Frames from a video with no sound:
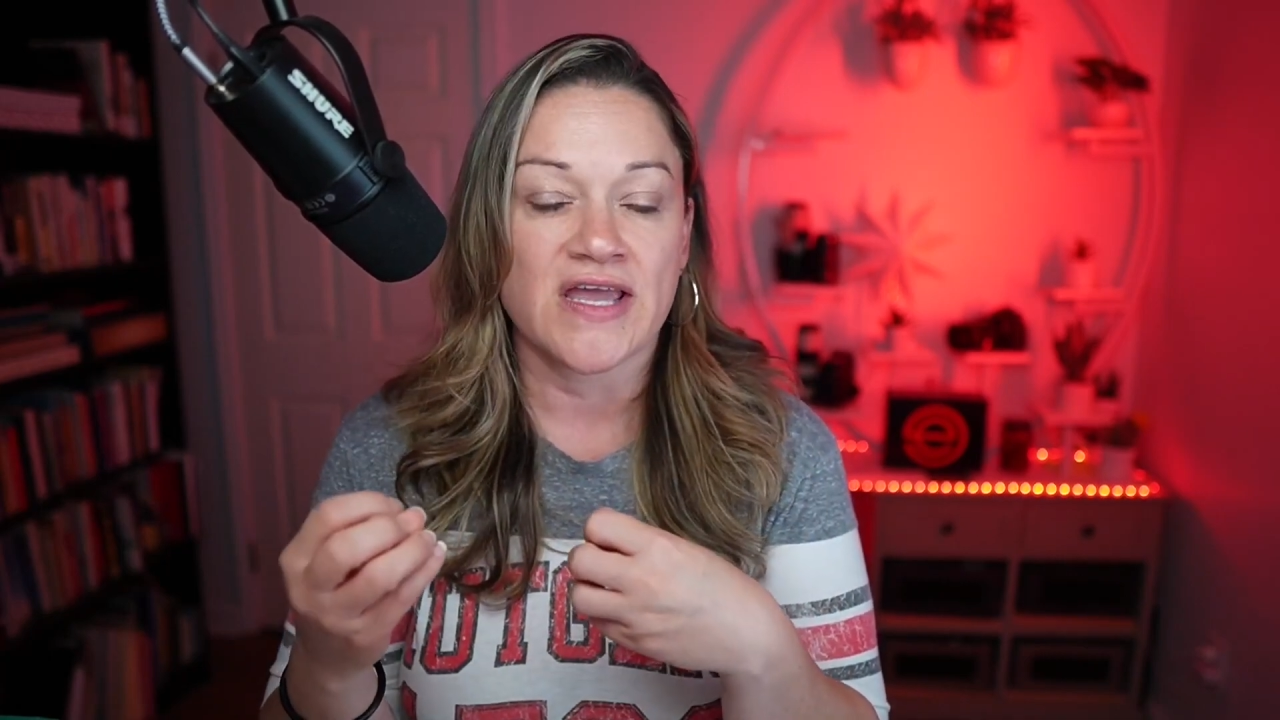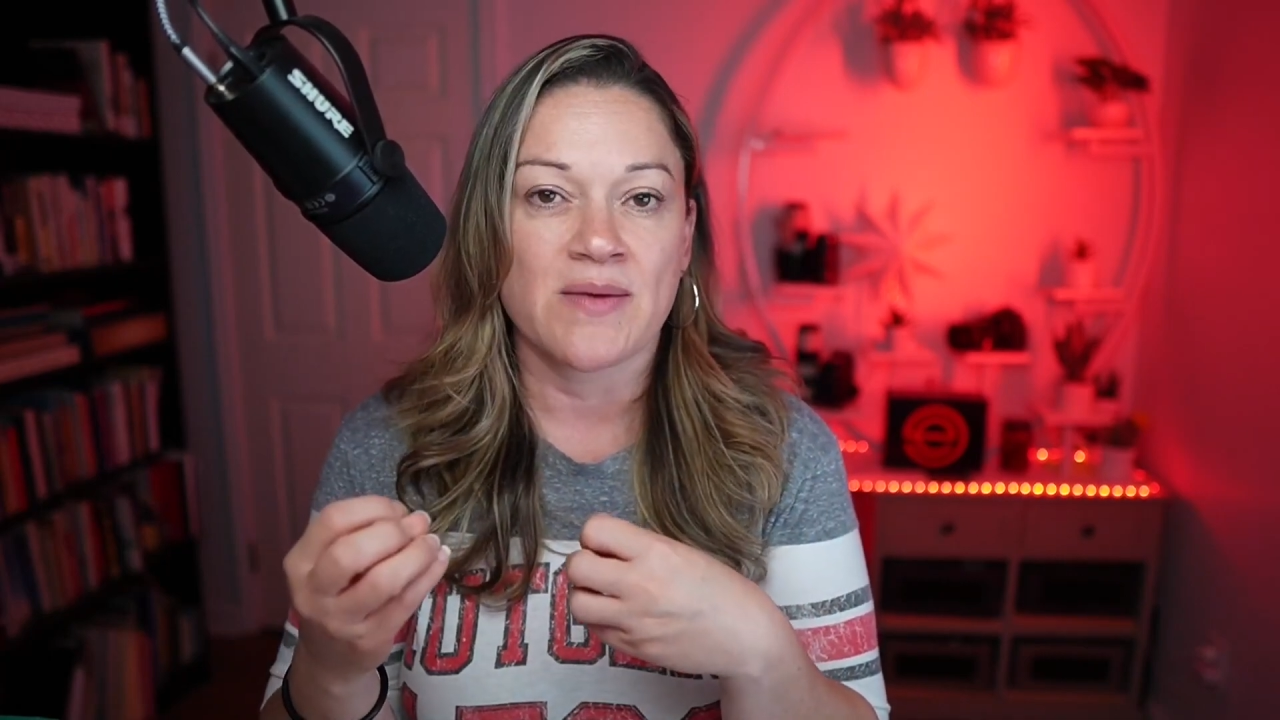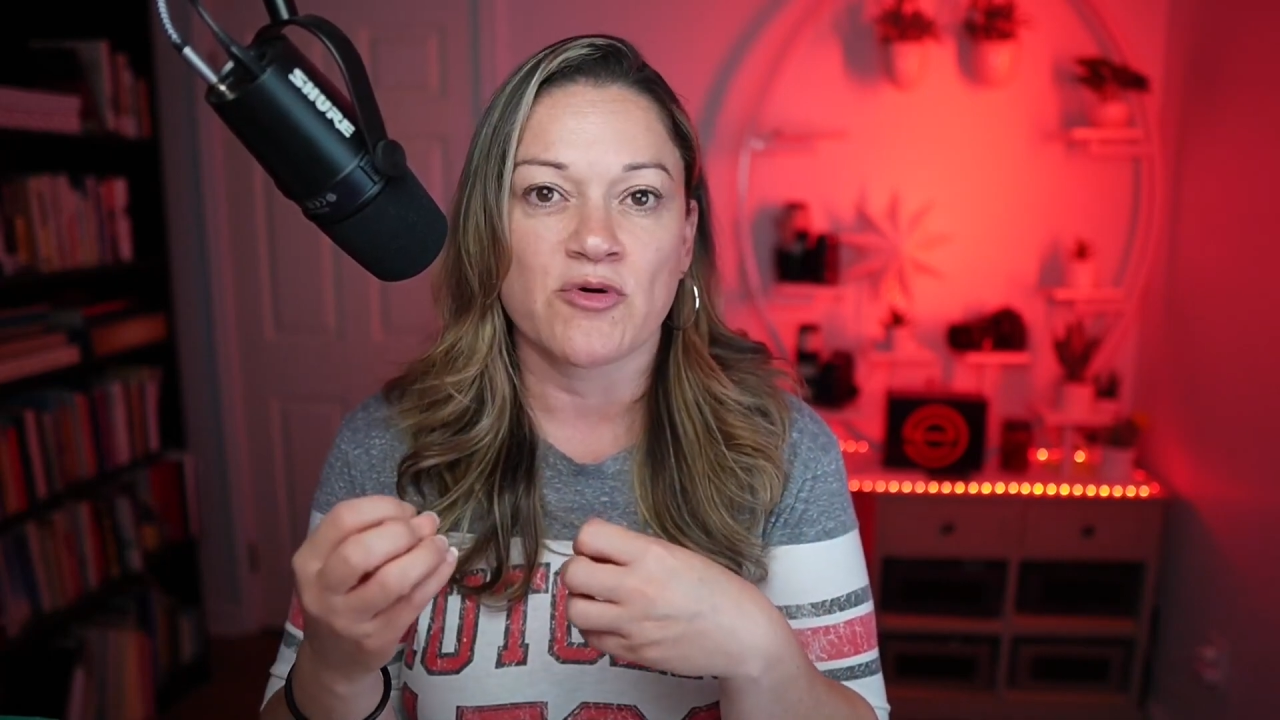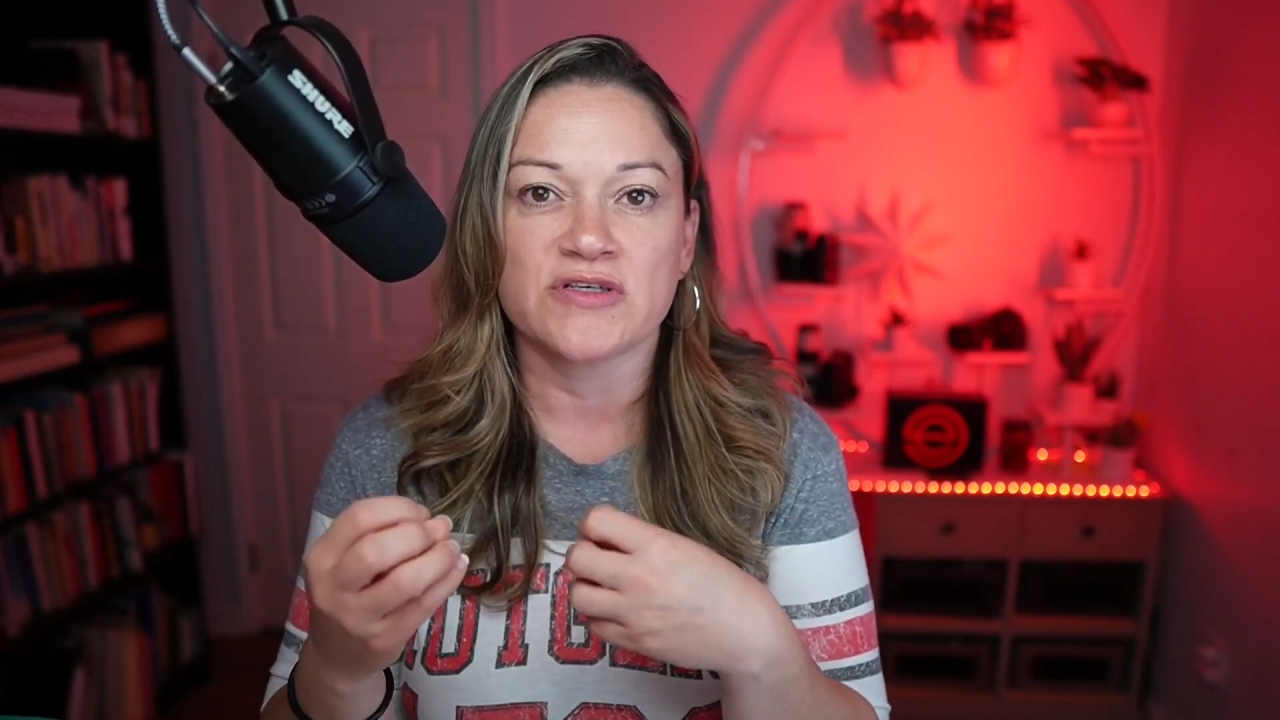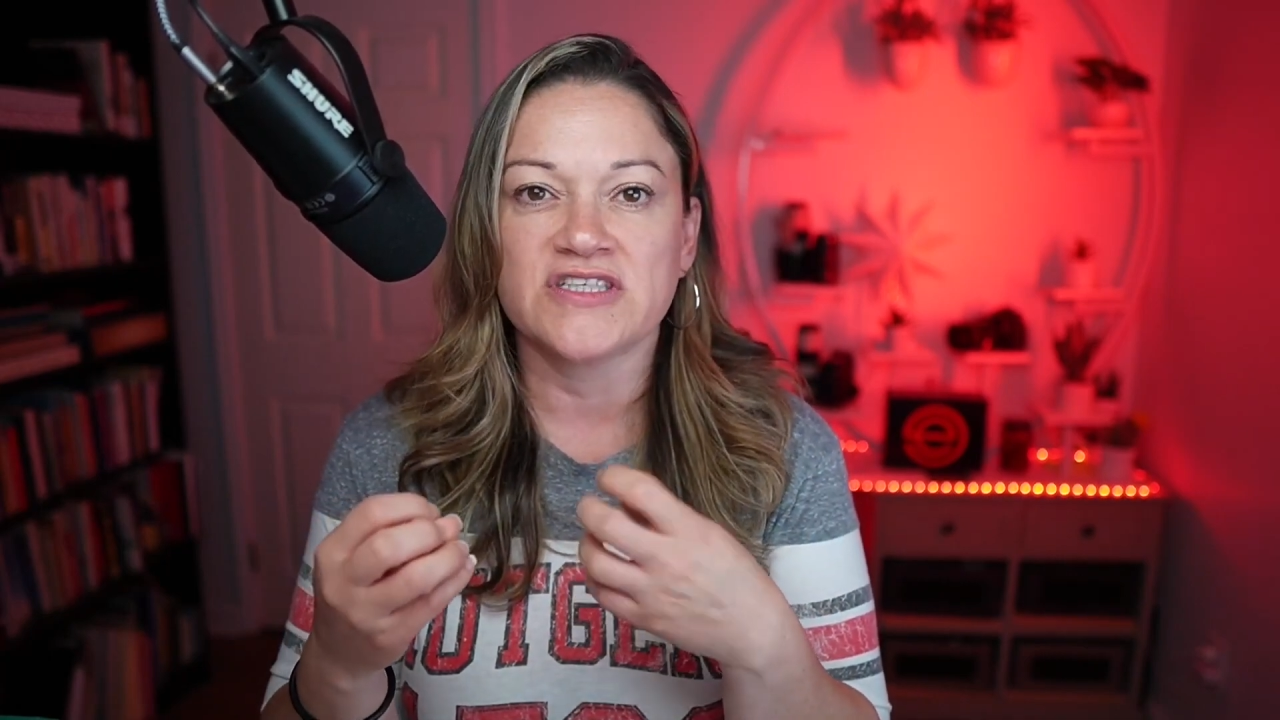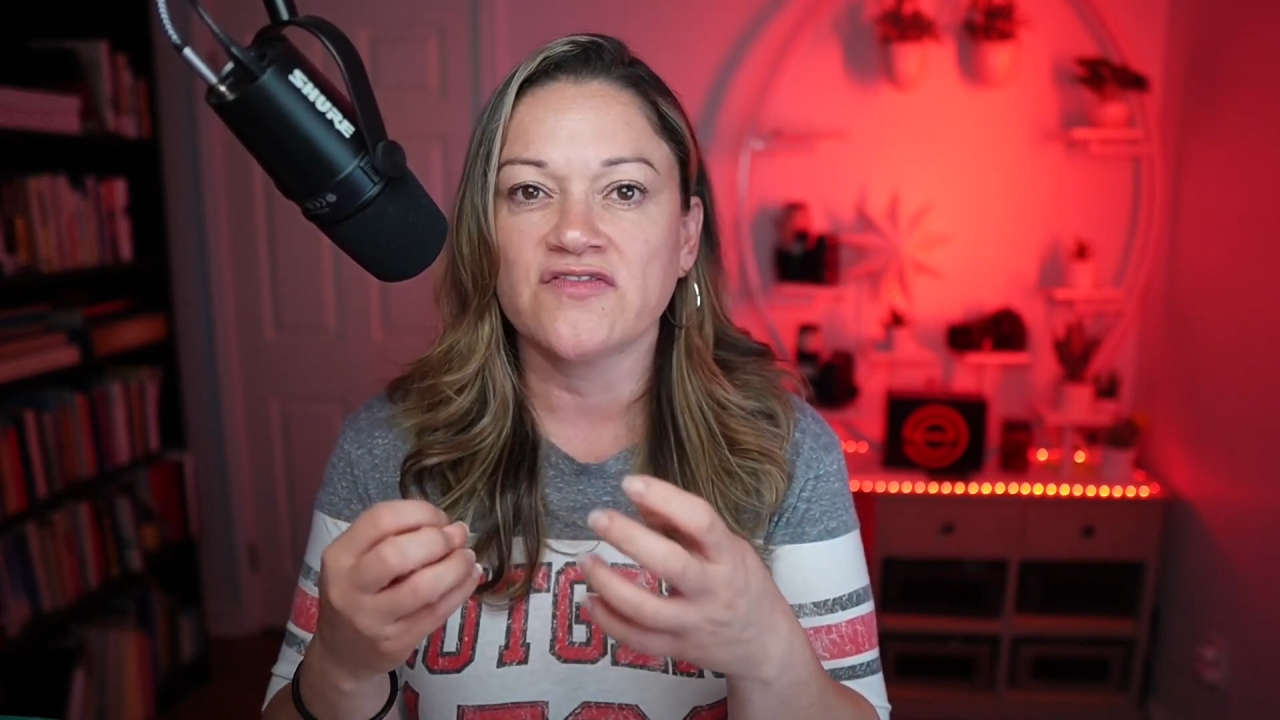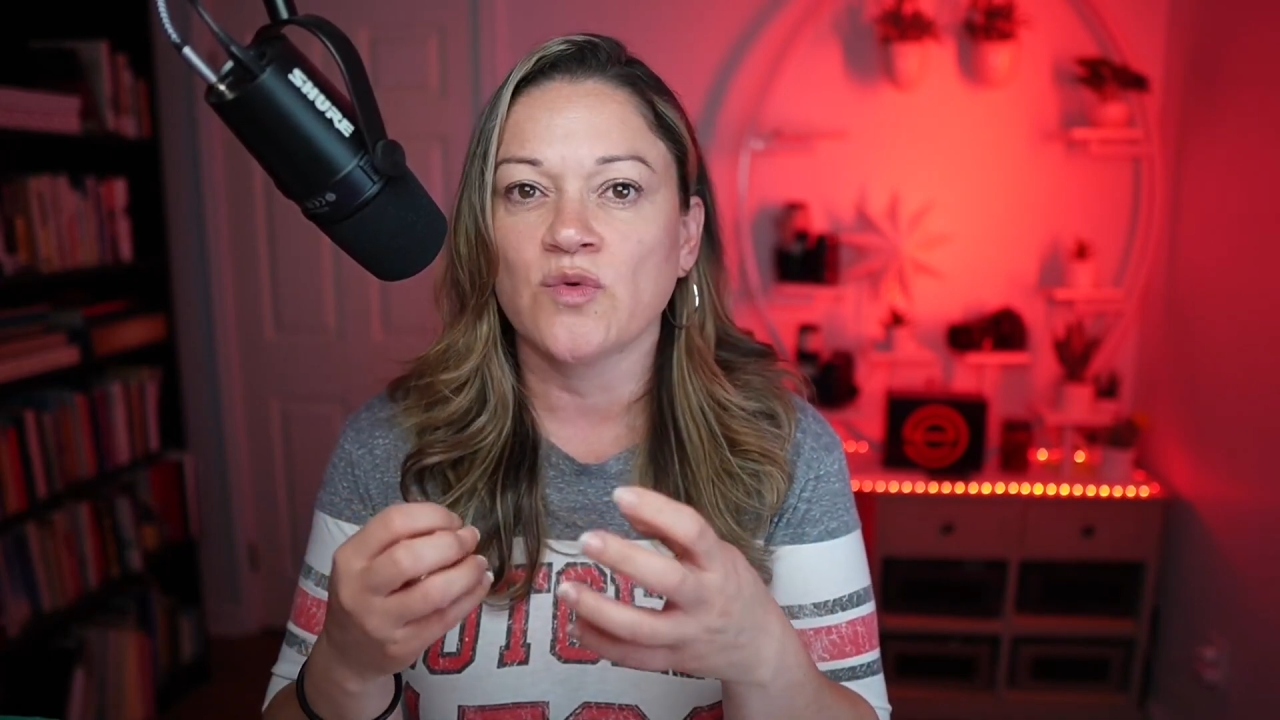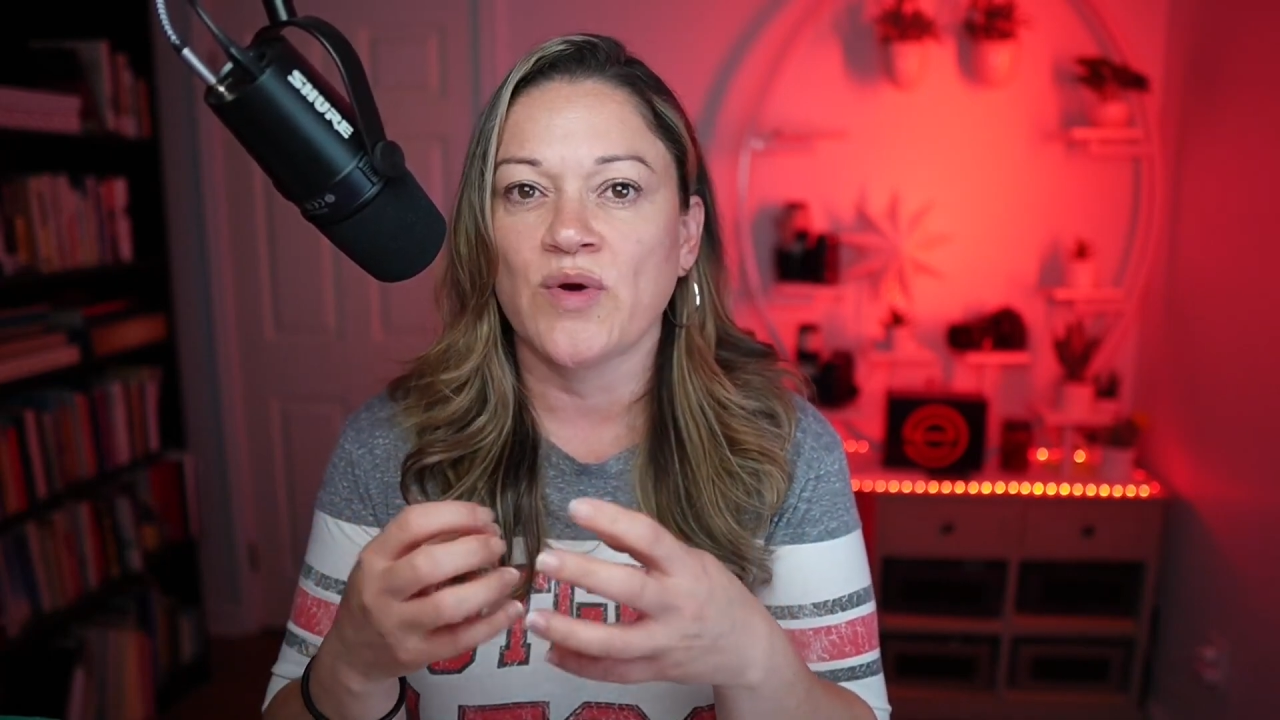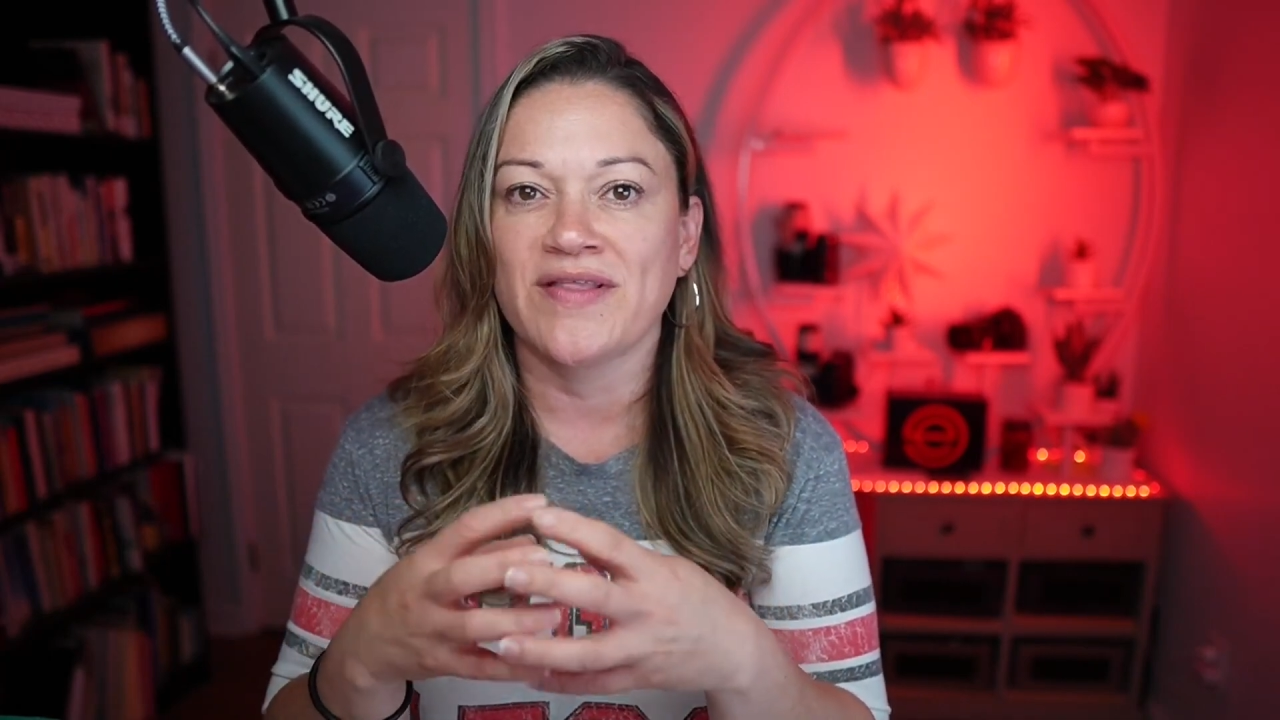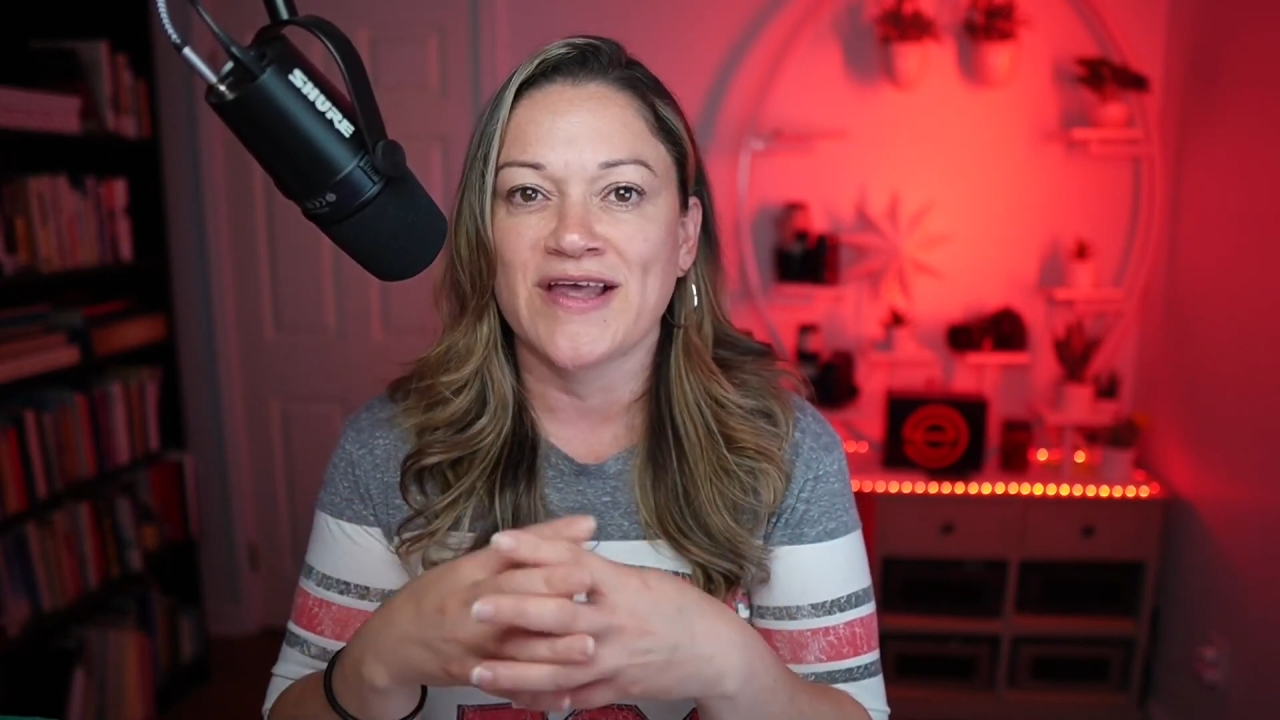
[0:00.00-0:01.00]
game or a
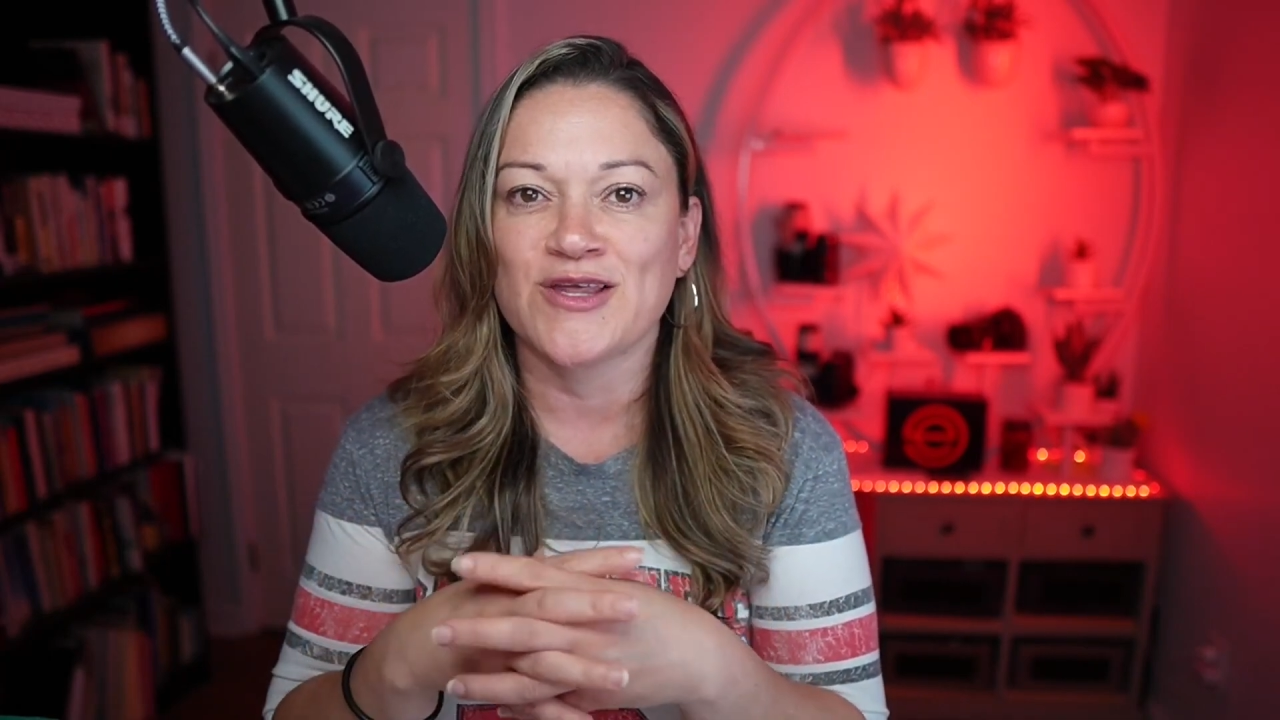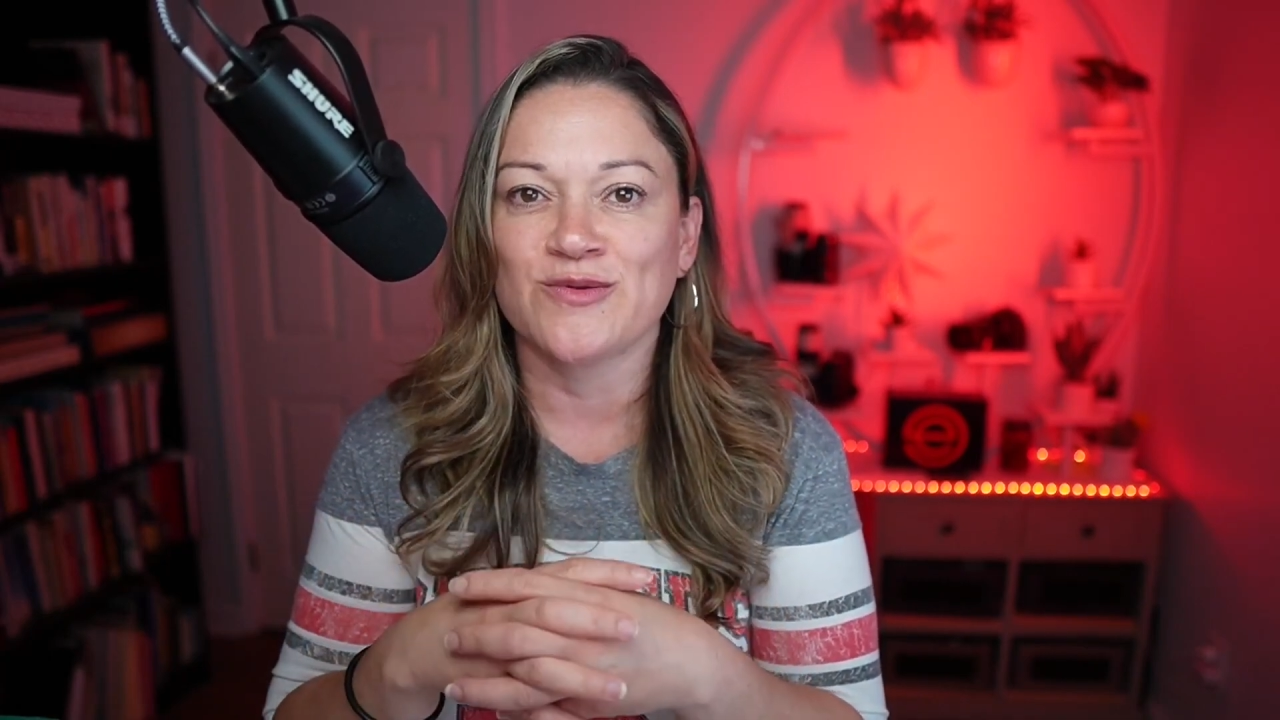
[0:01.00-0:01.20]
different way that